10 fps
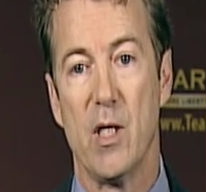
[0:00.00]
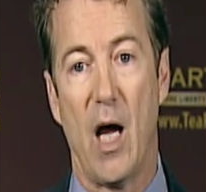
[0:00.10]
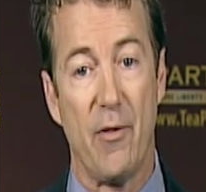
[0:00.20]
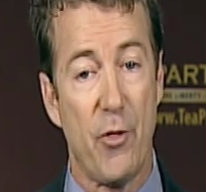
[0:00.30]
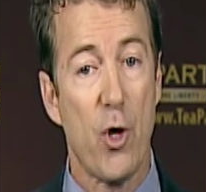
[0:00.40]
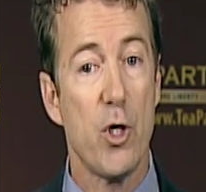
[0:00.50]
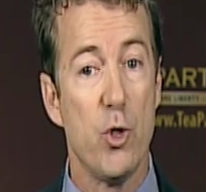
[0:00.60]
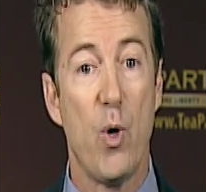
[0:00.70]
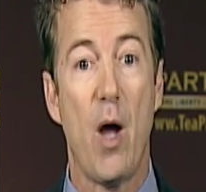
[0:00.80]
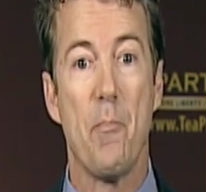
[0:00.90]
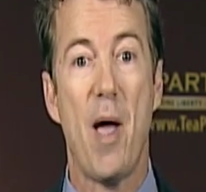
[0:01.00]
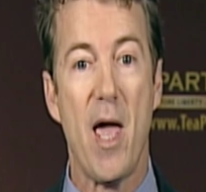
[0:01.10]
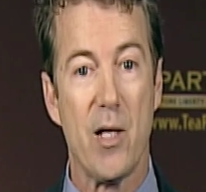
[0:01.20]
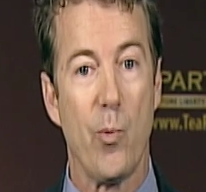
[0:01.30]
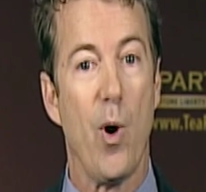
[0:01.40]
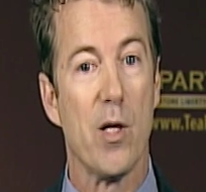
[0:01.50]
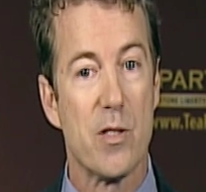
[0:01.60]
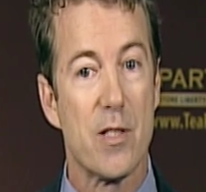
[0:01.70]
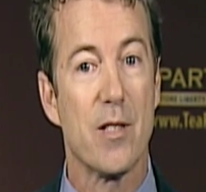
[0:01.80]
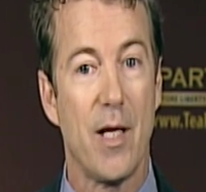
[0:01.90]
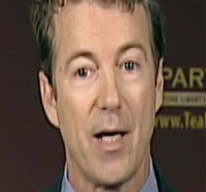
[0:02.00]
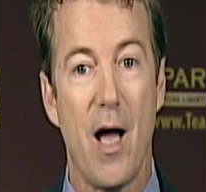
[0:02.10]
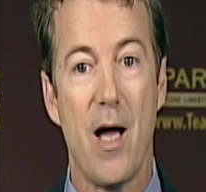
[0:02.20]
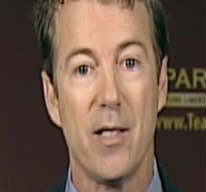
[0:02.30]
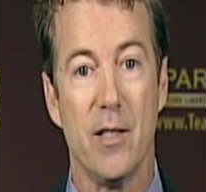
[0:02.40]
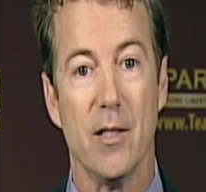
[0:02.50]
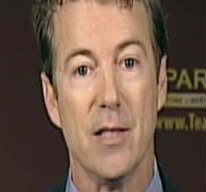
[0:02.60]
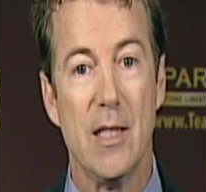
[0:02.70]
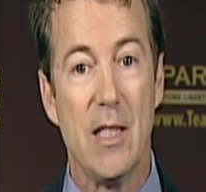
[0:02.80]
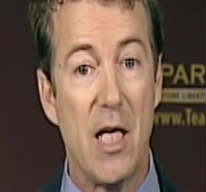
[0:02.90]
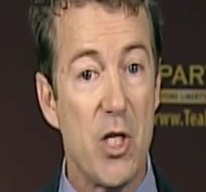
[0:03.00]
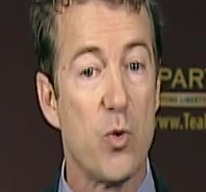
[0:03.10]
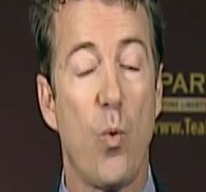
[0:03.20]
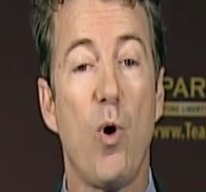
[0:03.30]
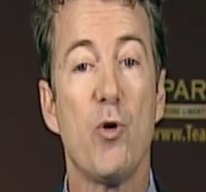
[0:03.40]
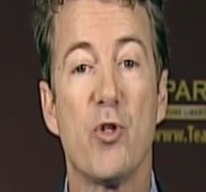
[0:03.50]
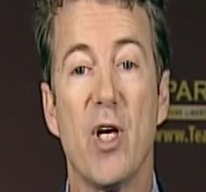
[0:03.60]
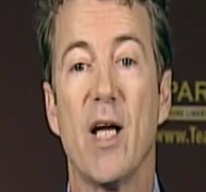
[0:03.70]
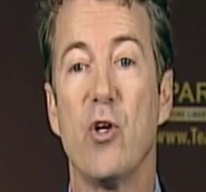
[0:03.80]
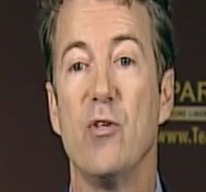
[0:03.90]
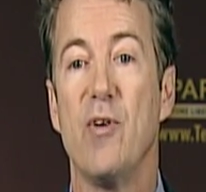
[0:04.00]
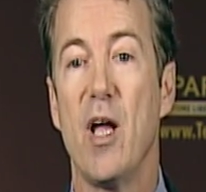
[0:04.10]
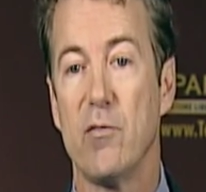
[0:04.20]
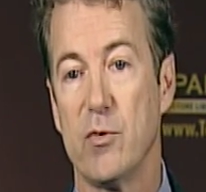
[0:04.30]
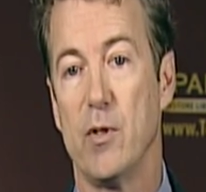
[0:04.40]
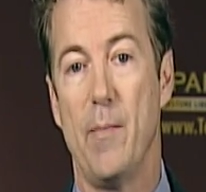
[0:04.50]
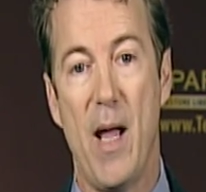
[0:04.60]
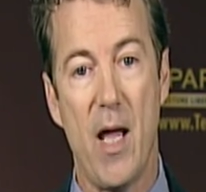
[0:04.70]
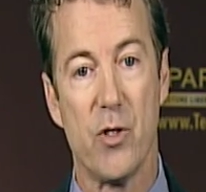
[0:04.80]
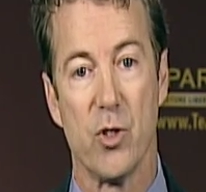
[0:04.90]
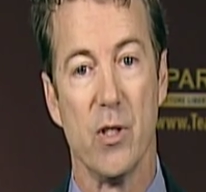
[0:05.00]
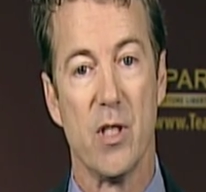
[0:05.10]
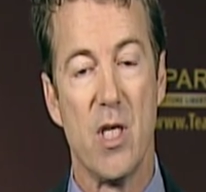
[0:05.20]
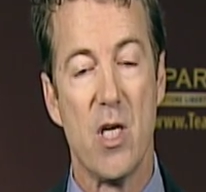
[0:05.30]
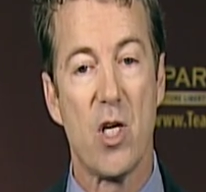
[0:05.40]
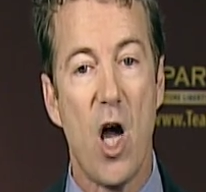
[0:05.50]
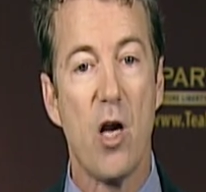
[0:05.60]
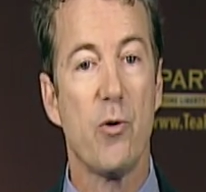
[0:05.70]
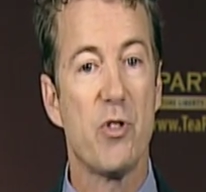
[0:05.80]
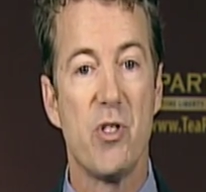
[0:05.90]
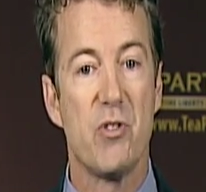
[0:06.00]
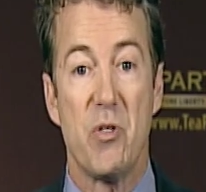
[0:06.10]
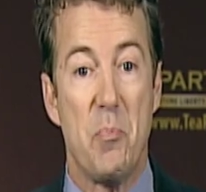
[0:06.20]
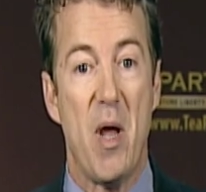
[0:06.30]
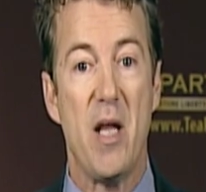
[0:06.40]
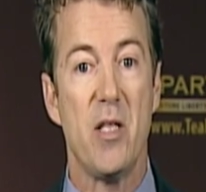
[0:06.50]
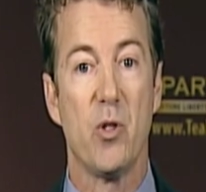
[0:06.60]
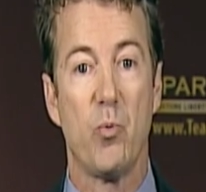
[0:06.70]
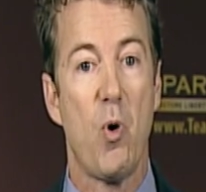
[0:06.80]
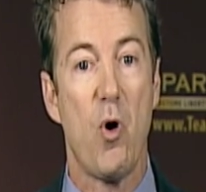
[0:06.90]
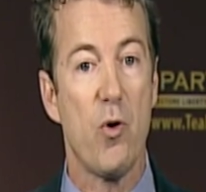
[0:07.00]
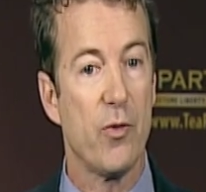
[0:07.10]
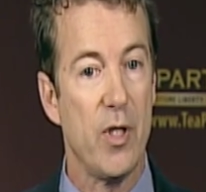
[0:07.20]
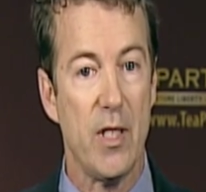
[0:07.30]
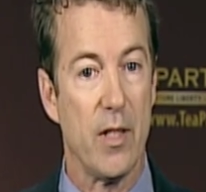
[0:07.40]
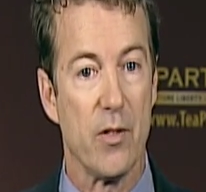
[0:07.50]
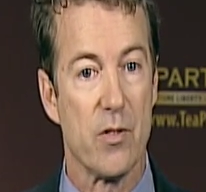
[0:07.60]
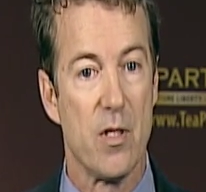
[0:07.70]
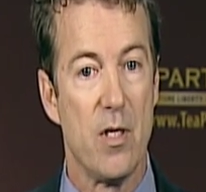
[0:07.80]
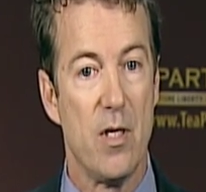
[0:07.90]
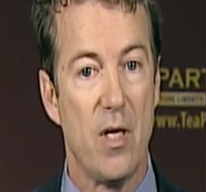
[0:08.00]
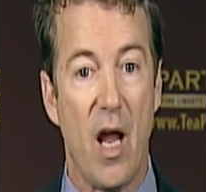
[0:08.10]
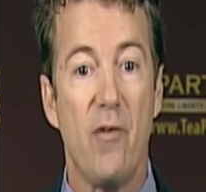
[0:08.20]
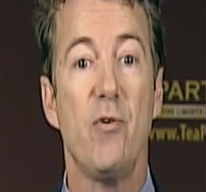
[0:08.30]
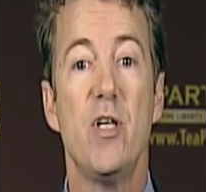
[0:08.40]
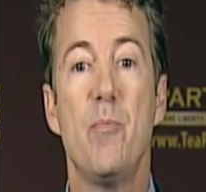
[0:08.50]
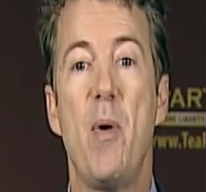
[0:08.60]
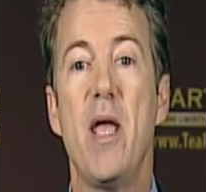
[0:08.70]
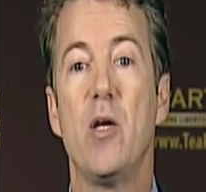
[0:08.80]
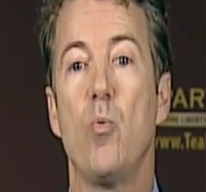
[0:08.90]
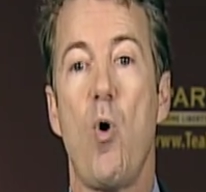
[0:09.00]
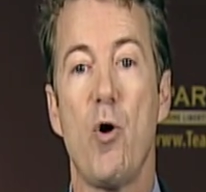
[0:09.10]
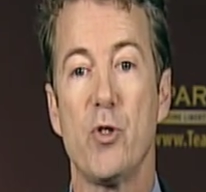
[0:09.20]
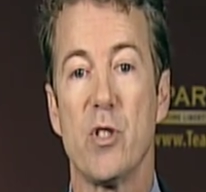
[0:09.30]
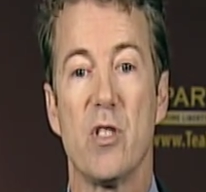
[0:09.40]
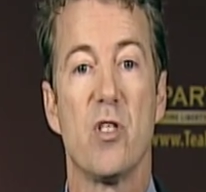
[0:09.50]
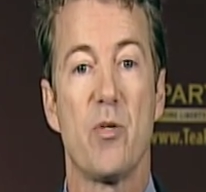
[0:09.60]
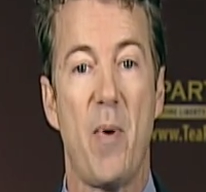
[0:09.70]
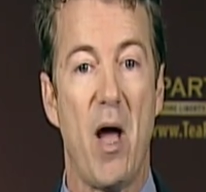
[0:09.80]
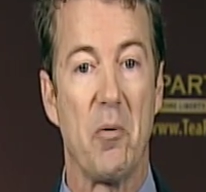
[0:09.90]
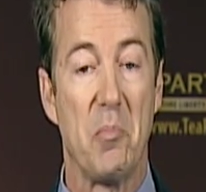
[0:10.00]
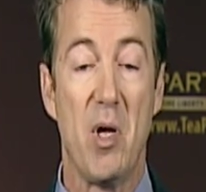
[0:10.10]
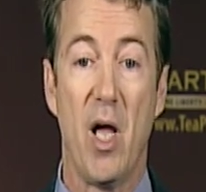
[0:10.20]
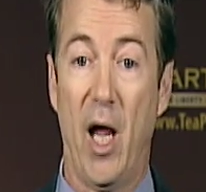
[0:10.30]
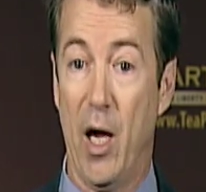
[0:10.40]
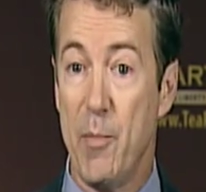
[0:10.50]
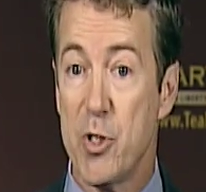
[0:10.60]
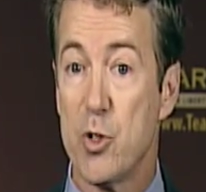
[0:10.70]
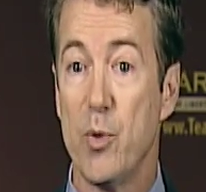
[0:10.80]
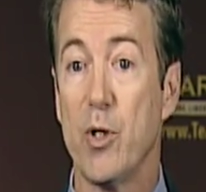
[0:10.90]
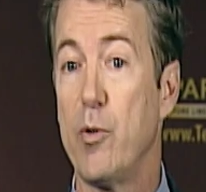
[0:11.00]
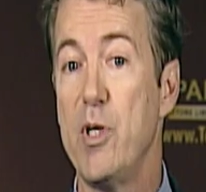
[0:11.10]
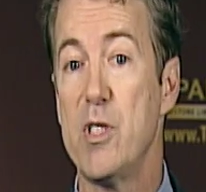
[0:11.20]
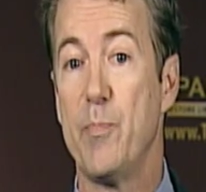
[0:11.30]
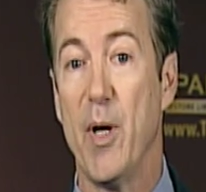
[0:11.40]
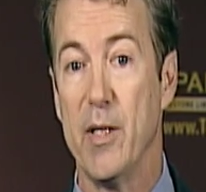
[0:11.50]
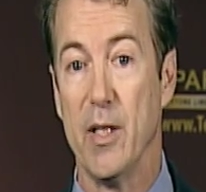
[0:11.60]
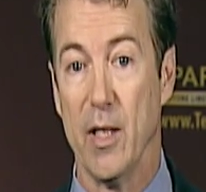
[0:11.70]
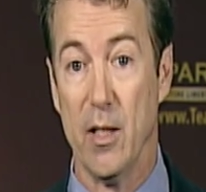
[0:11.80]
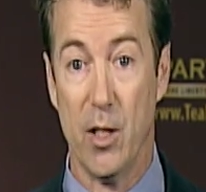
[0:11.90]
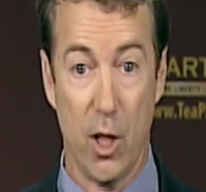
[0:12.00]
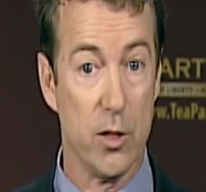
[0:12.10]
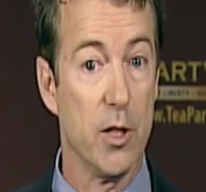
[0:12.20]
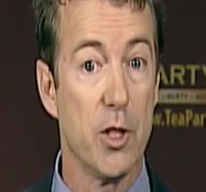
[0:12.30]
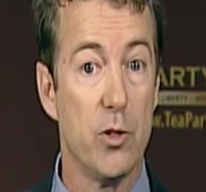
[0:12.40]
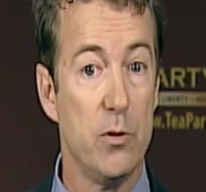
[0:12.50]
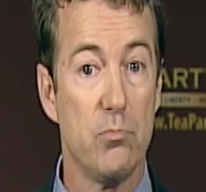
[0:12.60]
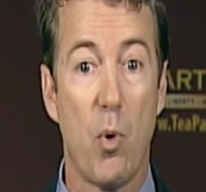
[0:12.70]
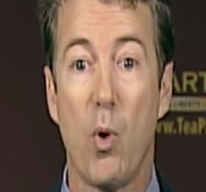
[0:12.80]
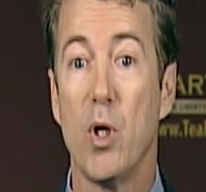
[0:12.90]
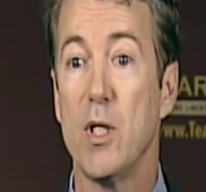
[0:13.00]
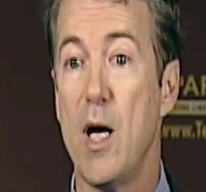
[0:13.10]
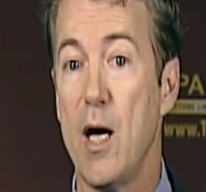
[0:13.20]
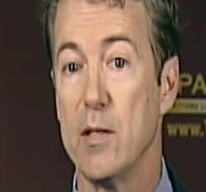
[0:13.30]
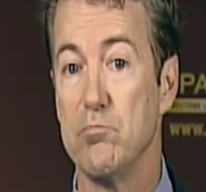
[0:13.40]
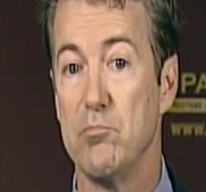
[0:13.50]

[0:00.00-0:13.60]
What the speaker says: I thought I knew how bad it was until I got here. It's worse than I could have ever imagined. Congress is debating the wrong things. Every debate in Washington is about how much to increase spending, a little or a lot.